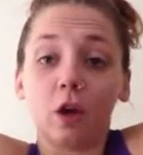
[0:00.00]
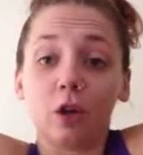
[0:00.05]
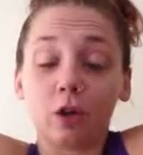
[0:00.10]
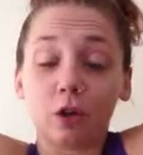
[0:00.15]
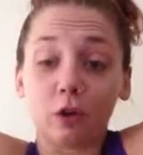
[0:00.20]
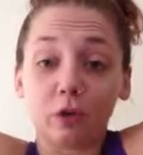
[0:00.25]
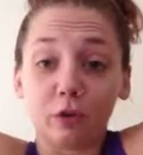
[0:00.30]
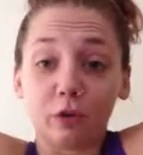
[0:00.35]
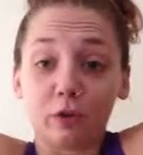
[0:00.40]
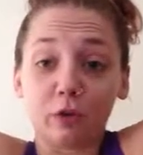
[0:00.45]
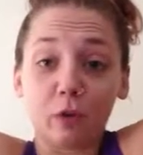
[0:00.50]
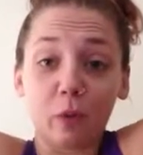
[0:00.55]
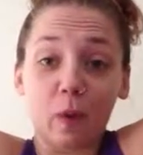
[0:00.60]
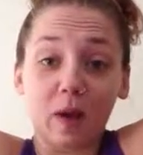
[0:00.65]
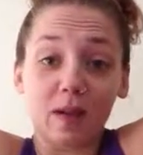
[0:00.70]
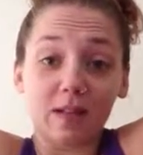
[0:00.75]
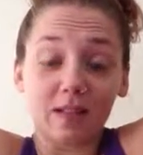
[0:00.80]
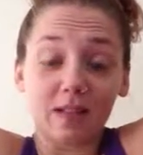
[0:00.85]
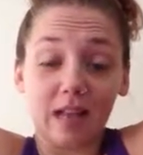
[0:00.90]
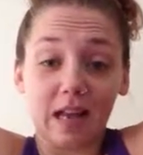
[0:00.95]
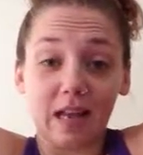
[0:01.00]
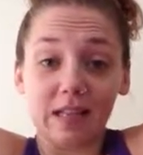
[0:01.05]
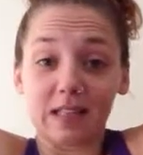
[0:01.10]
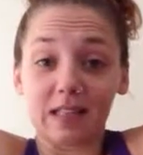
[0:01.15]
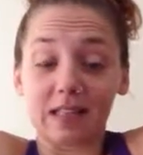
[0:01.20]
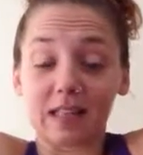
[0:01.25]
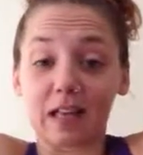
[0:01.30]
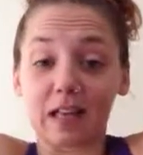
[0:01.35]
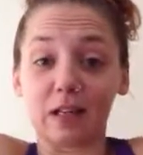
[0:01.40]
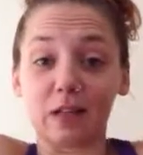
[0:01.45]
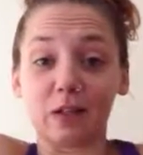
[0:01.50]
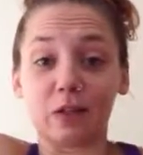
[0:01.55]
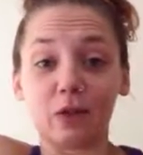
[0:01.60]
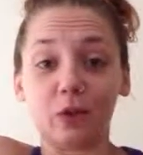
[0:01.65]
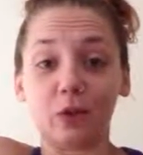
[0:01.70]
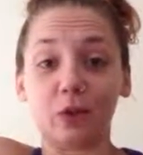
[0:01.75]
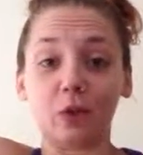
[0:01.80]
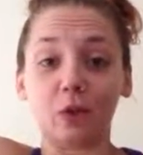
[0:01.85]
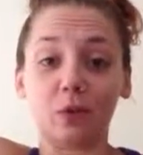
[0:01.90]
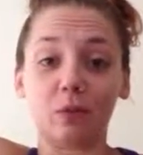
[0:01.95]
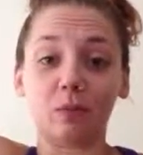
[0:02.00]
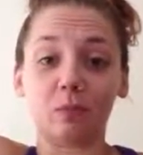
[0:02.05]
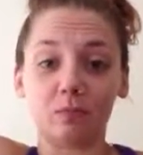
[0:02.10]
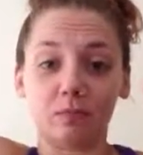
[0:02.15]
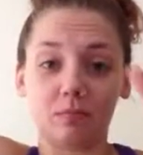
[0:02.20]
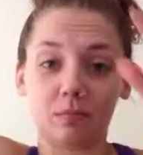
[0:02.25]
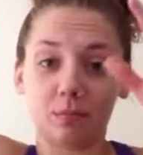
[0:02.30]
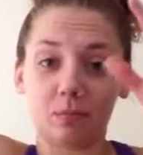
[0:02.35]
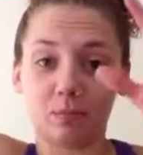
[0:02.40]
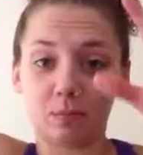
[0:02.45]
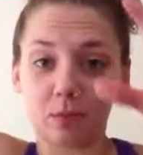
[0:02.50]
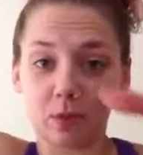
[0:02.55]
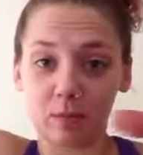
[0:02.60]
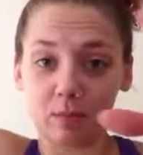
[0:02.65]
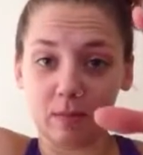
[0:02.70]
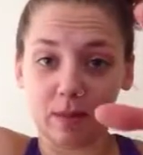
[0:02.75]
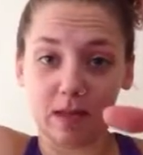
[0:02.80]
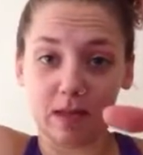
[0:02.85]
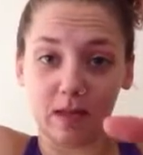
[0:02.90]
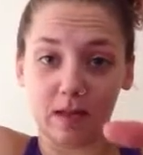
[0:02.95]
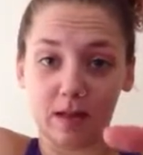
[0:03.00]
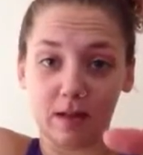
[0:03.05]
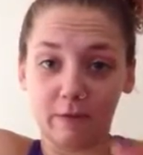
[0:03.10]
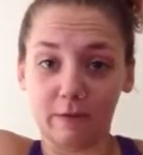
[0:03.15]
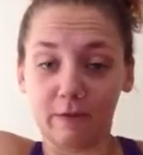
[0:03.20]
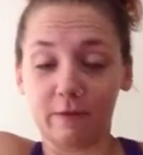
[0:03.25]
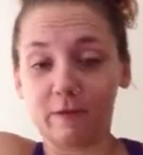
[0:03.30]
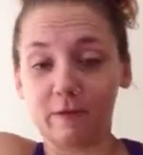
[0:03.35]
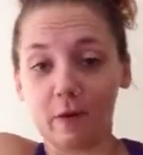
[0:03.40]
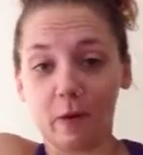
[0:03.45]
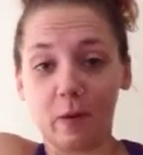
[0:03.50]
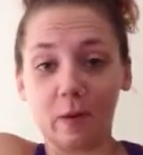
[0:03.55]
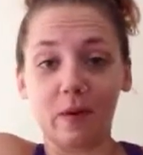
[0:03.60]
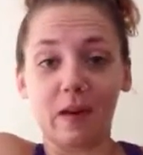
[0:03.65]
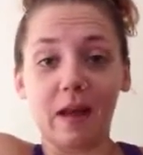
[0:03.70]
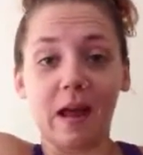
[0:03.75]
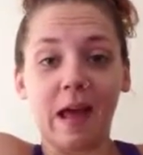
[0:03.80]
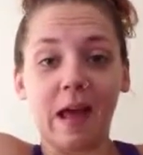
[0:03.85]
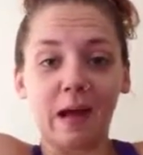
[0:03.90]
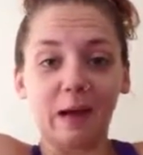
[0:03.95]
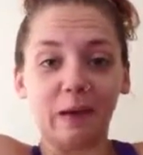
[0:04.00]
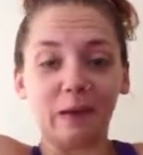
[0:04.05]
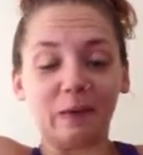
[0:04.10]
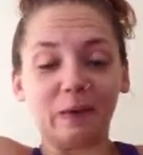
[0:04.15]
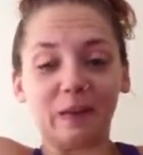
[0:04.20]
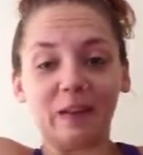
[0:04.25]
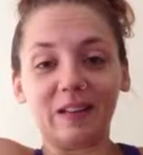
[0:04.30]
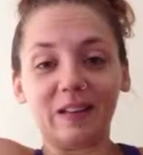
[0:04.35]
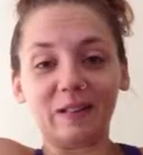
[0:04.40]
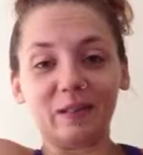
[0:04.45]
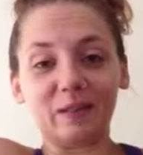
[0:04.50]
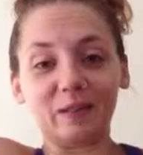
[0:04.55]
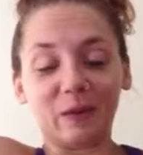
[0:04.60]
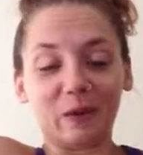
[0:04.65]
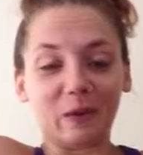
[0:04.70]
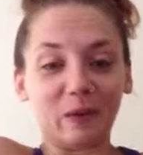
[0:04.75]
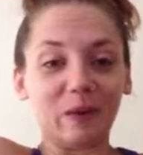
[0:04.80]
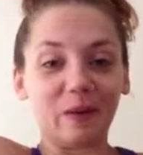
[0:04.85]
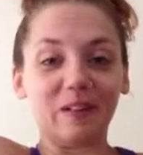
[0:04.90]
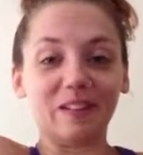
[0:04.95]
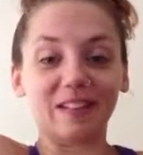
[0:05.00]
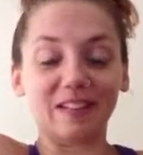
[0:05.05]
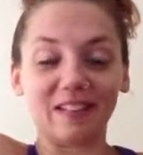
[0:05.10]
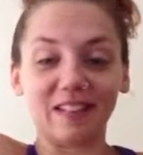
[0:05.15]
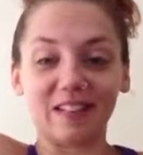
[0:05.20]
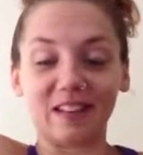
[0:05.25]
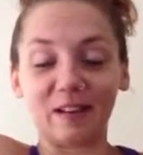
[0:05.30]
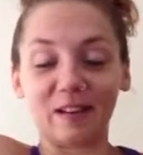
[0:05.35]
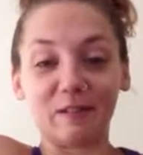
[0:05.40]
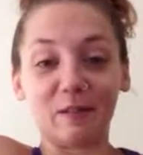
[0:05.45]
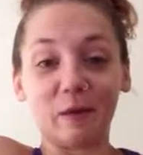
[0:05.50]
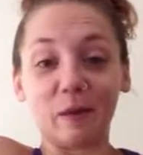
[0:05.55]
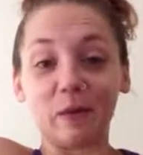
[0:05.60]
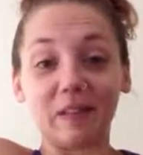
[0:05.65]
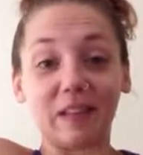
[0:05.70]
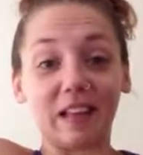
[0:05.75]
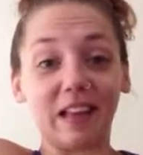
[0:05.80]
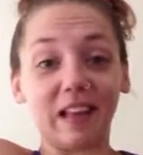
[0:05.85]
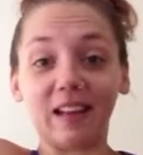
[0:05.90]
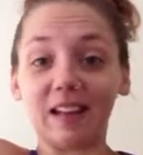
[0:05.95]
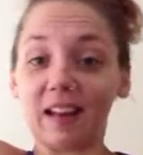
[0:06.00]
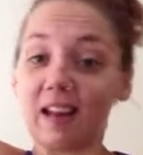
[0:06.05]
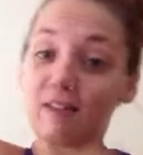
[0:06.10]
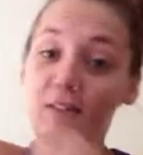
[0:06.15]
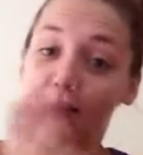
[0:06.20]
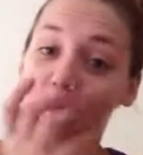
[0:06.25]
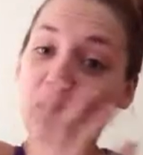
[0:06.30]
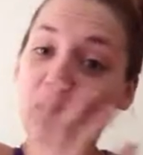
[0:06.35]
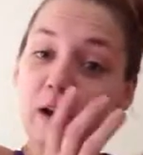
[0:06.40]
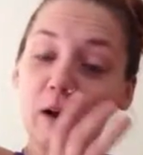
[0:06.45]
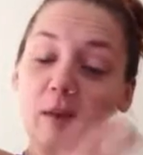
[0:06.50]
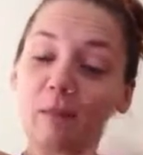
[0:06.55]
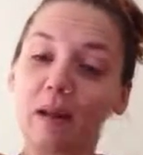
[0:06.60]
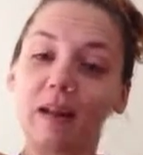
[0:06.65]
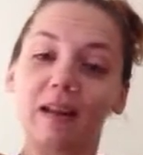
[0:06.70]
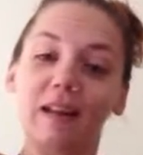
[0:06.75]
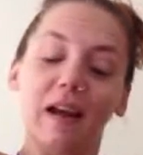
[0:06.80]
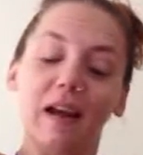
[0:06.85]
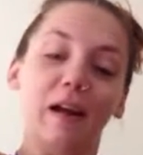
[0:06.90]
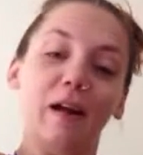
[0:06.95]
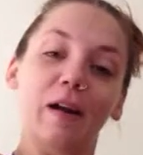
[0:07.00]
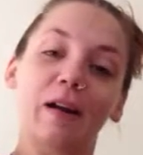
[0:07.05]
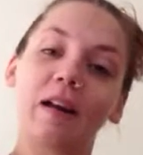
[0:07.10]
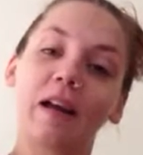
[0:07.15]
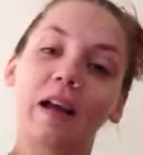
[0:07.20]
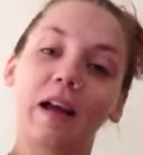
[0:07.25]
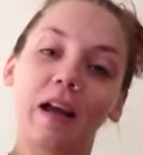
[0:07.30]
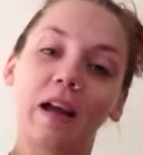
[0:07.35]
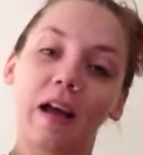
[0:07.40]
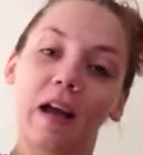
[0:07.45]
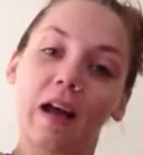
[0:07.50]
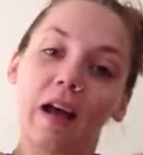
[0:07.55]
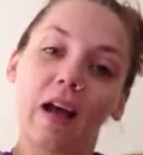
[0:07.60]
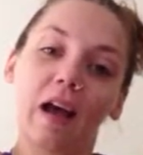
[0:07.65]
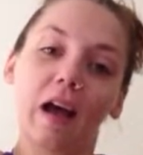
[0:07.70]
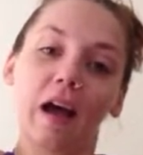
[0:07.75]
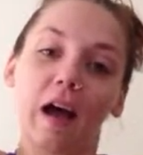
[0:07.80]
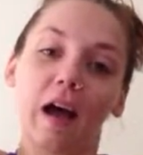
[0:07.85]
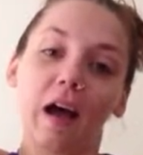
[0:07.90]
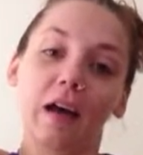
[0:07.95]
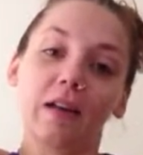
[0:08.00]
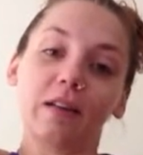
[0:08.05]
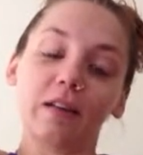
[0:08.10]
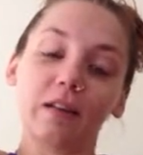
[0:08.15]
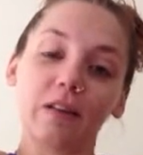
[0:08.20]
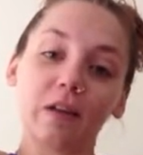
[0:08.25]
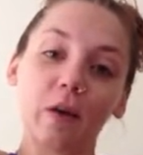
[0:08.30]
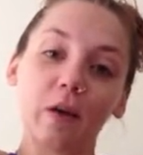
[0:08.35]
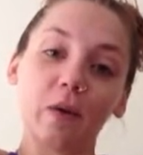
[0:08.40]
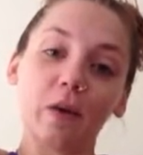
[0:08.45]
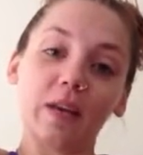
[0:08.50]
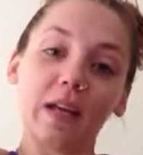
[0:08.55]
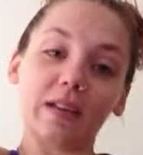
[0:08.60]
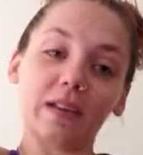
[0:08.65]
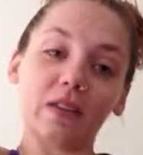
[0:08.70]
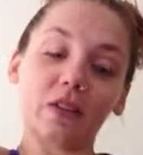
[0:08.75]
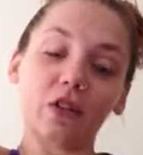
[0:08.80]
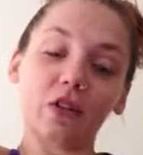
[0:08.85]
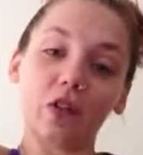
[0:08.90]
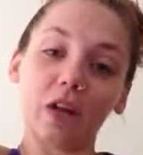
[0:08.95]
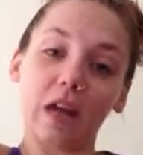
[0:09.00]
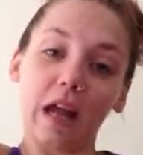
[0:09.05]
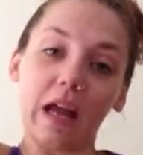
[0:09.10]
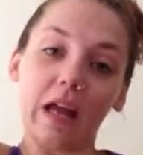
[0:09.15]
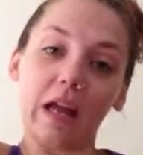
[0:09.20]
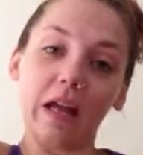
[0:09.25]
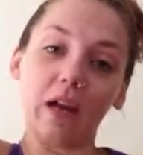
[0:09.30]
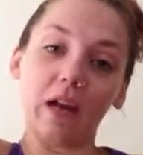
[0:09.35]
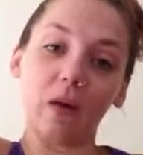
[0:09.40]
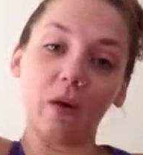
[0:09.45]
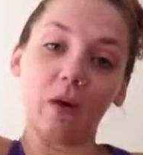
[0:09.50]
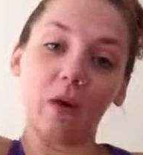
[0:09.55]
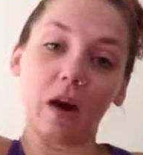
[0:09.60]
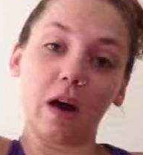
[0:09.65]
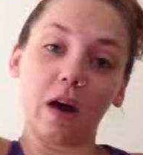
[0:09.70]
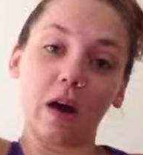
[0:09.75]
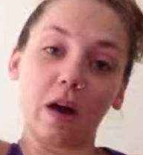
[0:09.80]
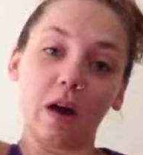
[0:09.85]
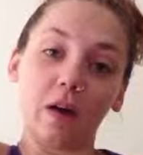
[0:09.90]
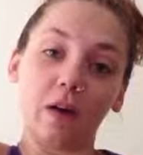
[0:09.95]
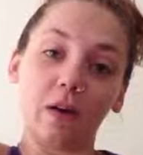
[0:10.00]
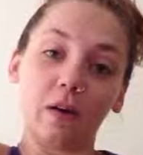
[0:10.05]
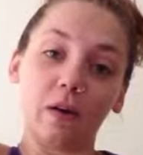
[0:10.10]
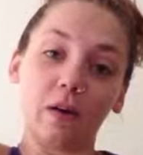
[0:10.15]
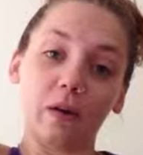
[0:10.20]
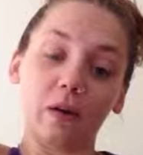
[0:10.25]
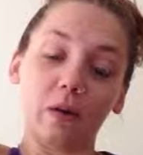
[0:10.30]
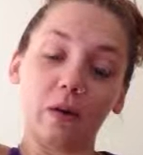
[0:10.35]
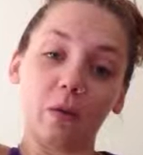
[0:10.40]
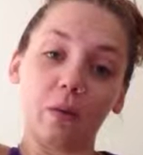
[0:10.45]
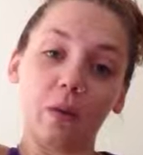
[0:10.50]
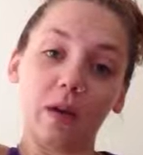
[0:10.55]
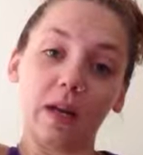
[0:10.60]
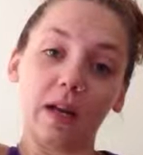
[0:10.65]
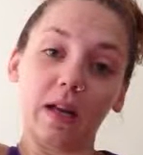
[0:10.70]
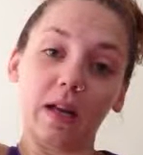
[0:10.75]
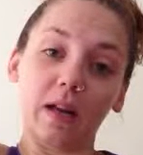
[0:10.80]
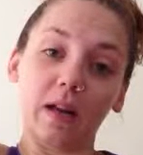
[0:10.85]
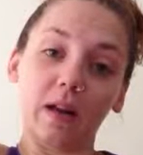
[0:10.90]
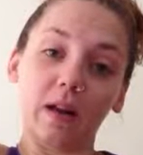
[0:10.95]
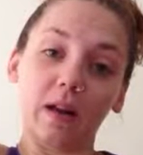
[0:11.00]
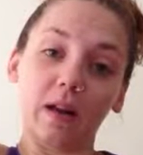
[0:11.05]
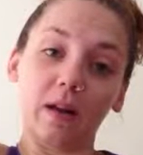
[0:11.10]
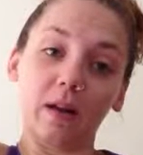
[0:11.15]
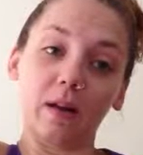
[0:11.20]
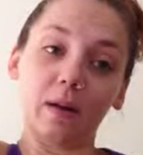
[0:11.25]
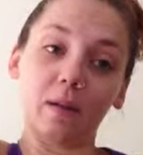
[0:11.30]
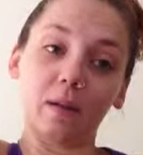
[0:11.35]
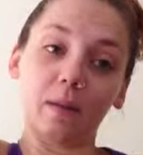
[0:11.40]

So for once, I decided to put my phone down to record instead of holding it and having my arm get tired. So yesterday, we